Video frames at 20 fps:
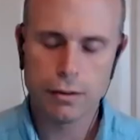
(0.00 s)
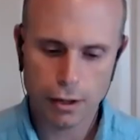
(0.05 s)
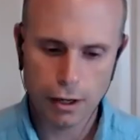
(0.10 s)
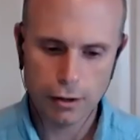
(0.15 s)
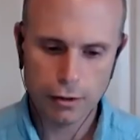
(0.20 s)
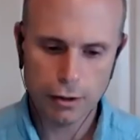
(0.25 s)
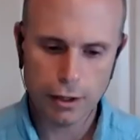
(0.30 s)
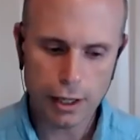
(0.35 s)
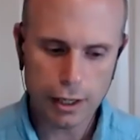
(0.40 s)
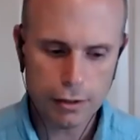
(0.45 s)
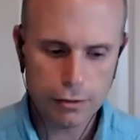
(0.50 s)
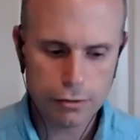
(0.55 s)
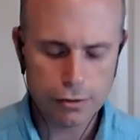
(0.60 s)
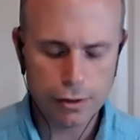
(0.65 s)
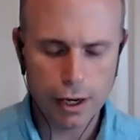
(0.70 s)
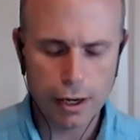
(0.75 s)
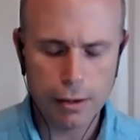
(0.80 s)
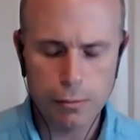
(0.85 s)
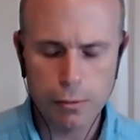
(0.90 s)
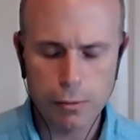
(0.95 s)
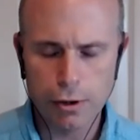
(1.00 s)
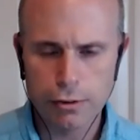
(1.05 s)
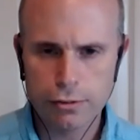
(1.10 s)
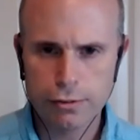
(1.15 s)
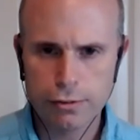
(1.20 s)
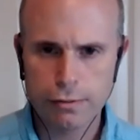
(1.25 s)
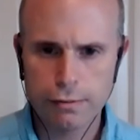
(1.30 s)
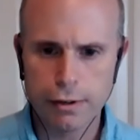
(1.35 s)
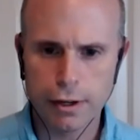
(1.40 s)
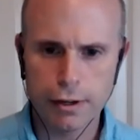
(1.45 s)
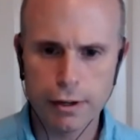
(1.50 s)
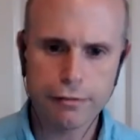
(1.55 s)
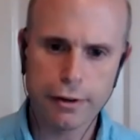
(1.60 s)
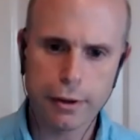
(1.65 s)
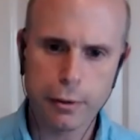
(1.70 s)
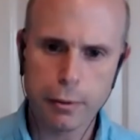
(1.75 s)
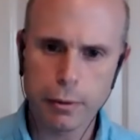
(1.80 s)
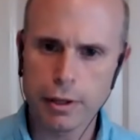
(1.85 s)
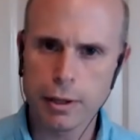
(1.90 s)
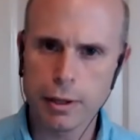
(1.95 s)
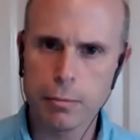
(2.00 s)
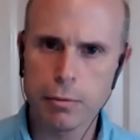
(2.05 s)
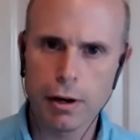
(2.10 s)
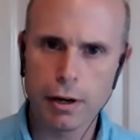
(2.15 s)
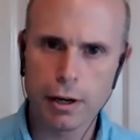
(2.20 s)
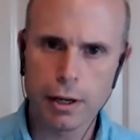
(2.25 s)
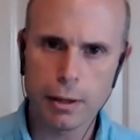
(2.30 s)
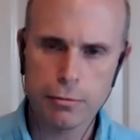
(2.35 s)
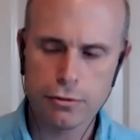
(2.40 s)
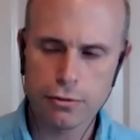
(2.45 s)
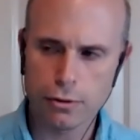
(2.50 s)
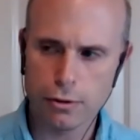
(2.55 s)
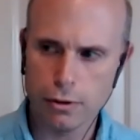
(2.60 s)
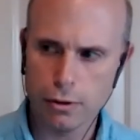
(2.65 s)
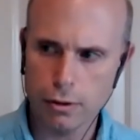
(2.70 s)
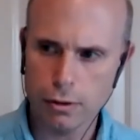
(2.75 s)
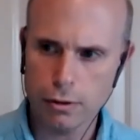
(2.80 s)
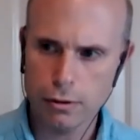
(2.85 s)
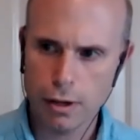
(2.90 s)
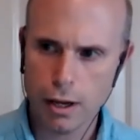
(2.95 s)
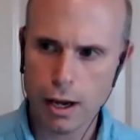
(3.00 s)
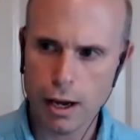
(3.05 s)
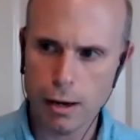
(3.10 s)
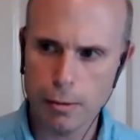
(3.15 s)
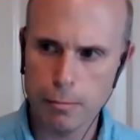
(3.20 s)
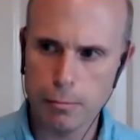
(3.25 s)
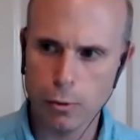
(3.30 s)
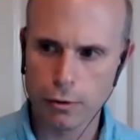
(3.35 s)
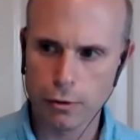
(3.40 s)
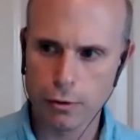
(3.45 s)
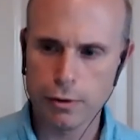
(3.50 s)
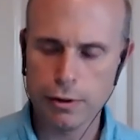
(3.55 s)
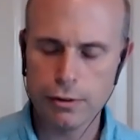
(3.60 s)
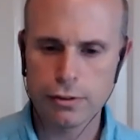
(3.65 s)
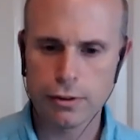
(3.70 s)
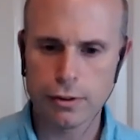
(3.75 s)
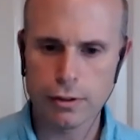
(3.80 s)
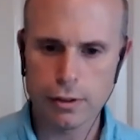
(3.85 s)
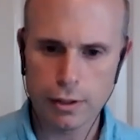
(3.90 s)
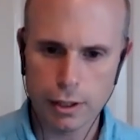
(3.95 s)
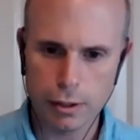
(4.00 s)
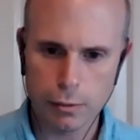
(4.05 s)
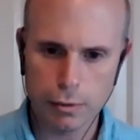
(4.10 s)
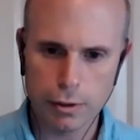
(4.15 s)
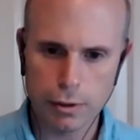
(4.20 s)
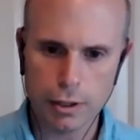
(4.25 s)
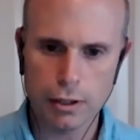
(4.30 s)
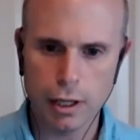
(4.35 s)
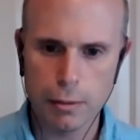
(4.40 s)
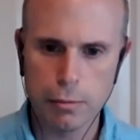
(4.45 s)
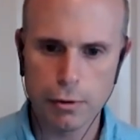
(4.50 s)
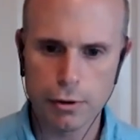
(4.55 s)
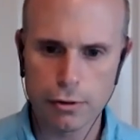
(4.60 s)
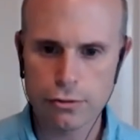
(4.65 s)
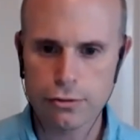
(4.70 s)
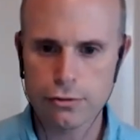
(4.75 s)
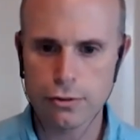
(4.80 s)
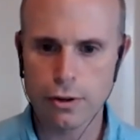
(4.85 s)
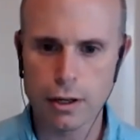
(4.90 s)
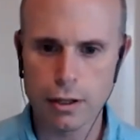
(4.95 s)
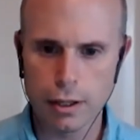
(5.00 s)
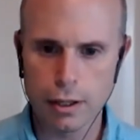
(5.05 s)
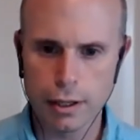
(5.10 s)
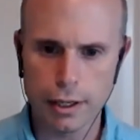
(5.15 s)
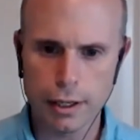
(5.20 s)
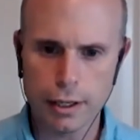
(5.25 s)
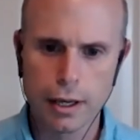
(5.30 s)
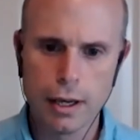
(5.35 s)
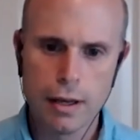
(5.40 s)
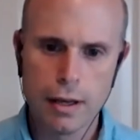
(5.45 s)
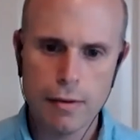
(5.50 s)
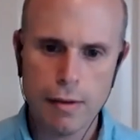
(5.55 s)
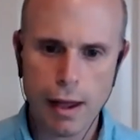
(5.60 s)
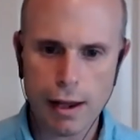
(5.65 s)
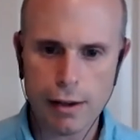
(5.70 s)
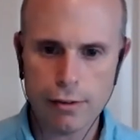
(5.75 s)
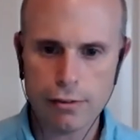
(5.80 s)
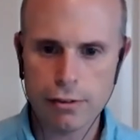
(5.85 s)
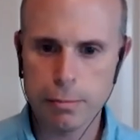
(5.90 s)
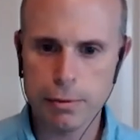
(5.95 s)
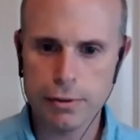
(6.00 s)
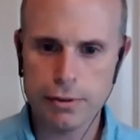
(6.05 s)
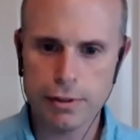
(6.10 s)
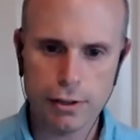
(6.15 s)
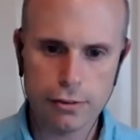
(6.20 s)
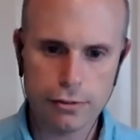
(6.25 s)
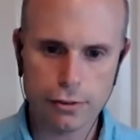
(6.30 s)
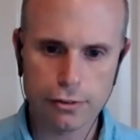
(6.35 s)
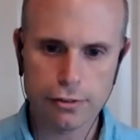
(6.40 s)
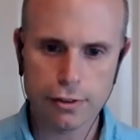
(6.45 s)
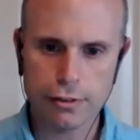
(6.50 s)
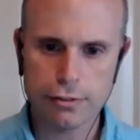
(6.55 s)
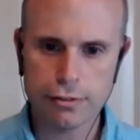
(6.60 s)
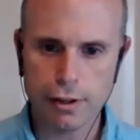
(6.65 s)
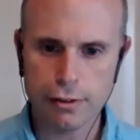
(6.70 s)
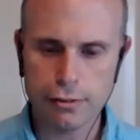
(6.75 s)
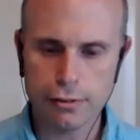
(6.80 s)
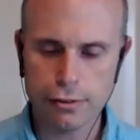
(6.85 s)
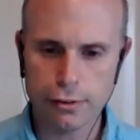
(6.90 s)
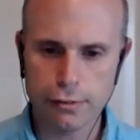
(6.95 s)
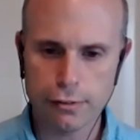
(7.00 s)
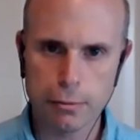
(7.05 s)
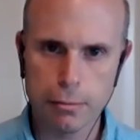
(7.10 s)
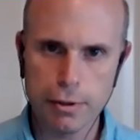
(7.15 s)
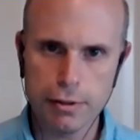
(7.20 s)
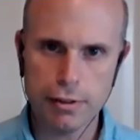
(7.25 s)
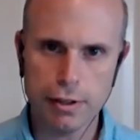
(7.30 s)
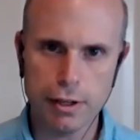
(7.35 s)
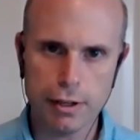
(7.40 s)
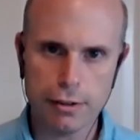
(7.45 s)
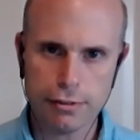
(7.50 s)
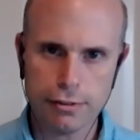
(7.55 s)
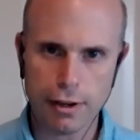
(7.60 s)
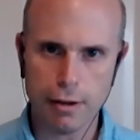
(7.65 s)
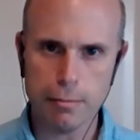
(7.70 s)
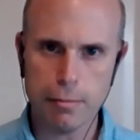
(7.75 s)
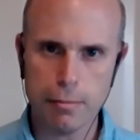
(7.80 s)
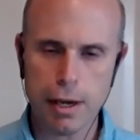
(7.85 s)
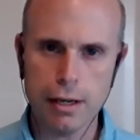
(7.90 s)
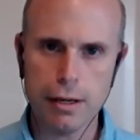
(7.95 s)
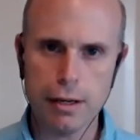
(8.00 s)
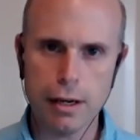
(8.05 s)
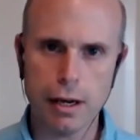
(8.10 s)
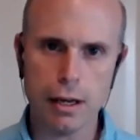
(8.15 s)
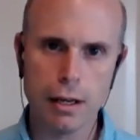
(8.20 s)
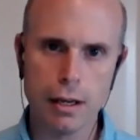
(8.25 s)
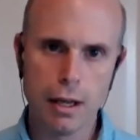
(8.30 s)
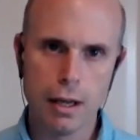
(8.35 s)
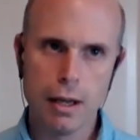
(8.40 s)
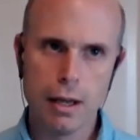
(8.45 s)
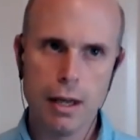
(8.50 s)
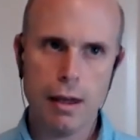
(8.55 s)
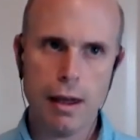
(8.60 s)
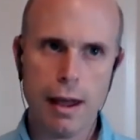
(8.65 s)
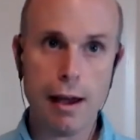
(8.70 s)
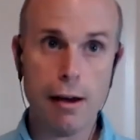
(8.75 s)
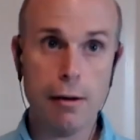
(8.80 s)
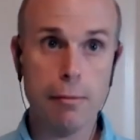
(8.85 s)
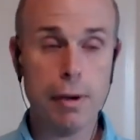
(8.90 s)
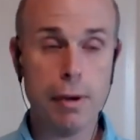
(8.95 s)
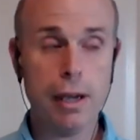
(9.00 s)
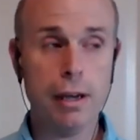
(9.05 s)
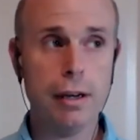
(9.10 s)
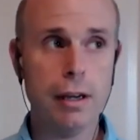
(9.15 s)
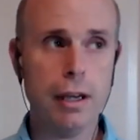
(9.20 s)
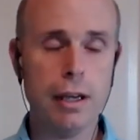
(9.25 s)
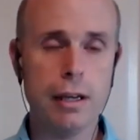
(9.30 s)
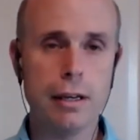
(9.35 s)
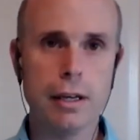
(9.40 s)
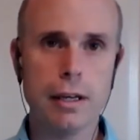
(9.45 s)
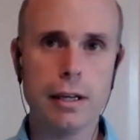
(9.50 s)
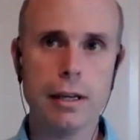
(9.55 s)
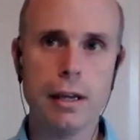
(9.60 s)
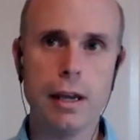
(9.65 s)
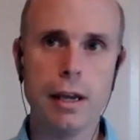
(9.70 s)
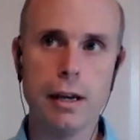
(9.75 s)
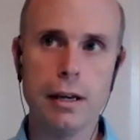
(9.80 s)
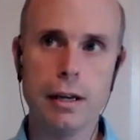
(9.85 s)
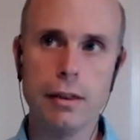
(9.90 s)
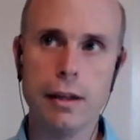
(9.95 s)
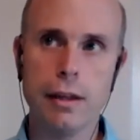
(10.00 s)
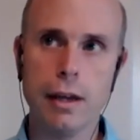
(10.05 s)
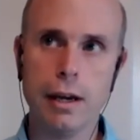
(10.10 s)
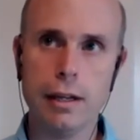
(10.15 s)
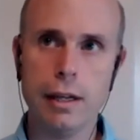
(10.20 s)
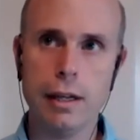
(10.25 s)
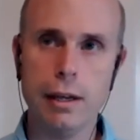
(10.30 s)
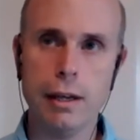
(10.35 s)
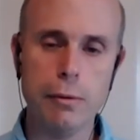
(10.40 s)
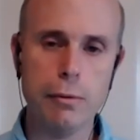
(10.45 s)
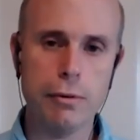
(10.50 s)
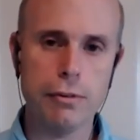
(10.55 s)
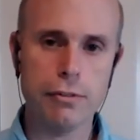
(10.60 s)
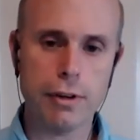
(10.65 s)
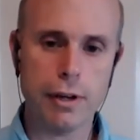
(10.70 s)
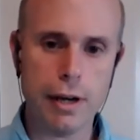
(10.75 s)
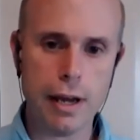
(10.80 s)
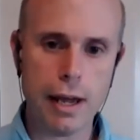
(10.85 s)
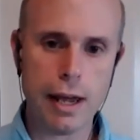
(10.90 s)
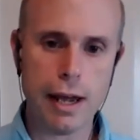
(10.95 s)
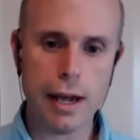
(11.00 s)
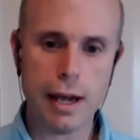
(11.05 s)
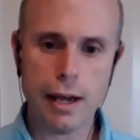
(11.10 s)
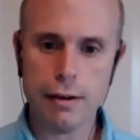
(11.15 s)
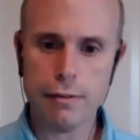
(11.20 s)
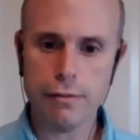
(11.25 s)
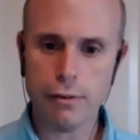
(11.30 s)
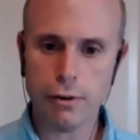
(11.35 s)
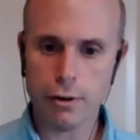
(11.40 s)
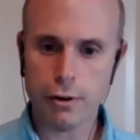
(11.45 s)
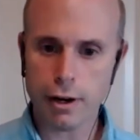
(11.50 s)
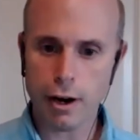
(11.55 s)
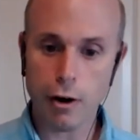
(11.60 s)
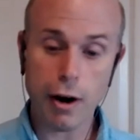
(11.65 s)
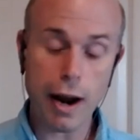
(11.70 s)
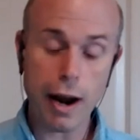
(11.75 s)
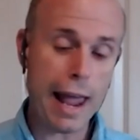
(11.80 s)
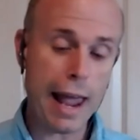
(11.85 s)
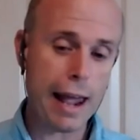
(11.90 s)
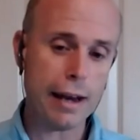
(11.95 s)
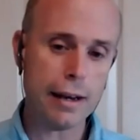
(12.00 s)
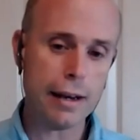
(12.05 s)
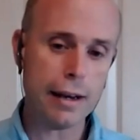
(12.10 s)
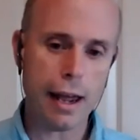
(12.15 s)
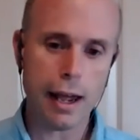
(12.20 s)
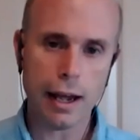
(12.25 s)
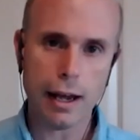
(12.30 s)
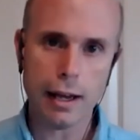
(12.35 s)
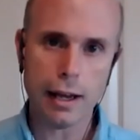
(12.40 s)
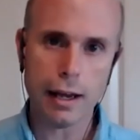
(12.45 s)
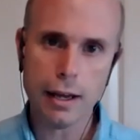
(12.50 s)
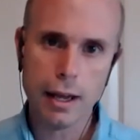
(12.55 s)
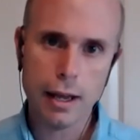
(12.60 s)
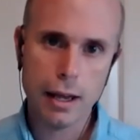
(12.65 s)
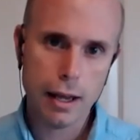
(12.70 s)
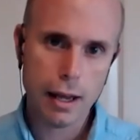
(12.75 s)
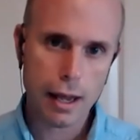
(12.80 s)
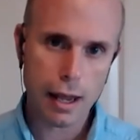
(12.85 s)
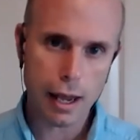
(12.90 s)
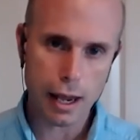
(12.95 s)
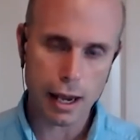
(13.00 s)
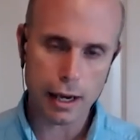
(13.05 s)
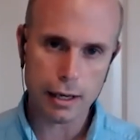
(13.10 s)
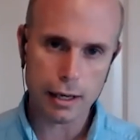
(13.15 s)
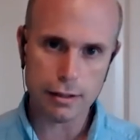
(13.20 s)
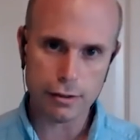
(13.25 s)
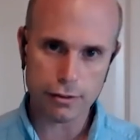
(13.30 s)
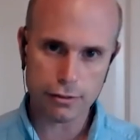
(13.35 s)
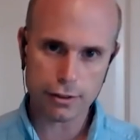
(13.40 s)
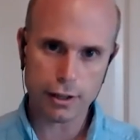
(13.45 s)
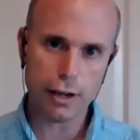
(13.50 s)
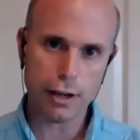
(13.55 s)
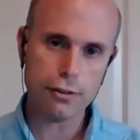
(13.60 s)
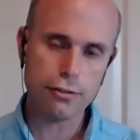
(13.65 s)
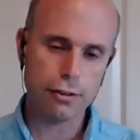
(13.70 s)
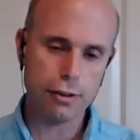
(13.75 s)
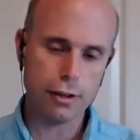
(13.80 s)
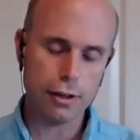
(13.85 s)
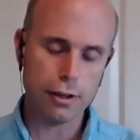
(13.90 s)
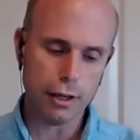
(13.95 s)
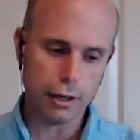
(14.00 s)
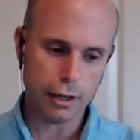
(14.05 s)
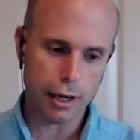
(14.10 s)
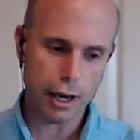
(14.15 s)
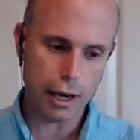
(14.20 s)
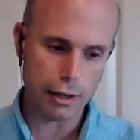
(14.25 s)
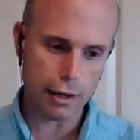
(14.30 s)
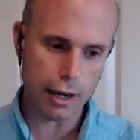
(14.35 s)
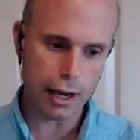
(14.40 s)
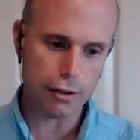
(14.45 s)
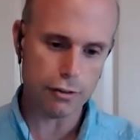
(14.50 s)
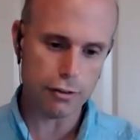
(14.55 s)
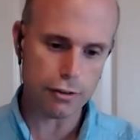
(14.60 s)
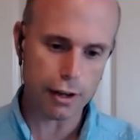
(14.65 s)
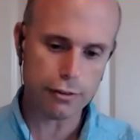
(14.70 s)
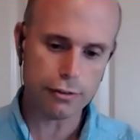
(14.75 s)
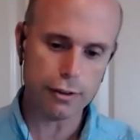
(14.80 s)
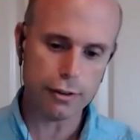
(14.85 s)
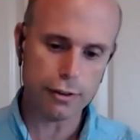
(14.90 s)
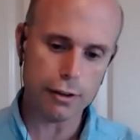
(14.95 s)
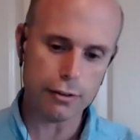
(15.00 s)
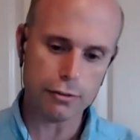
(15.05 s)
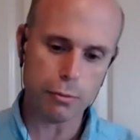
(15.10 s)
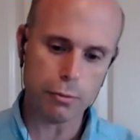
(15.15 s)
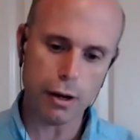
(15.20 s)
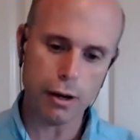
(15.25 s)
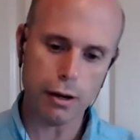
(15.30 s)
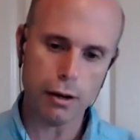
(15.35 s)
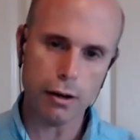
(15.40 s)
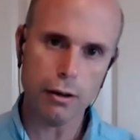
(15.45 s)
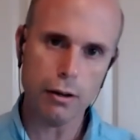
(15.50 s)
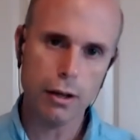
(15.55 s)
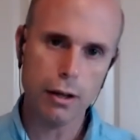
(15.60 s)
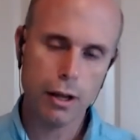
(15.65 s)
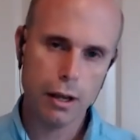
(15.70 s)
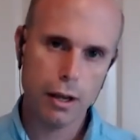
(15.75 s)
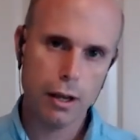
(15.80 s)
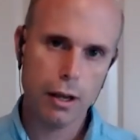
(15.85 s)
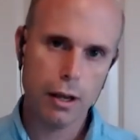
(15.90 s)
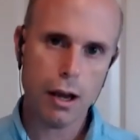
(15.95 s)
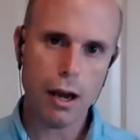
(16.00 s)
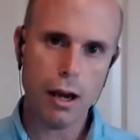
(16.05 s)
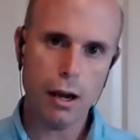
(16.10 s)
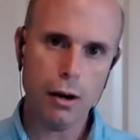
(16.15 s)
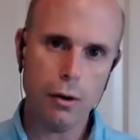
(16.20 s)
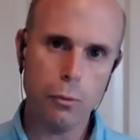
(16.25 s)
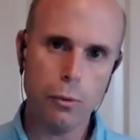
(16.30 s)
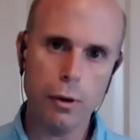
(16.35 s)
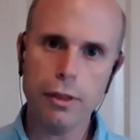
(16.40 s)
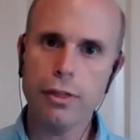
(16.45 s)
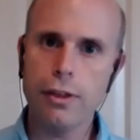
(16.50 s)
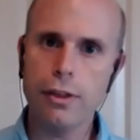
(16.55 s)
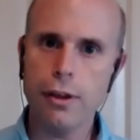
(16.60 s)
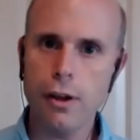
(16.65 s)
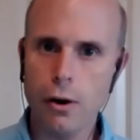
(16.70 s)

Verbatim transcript: and Ian's name was very frequently brought up, Joel, uh, more recently when the club was struggling as a potential successor for Matías Almeyda. Almeyda indicated that he was going to have or, or had had a discussion, and, and Jesse as well, uh, with the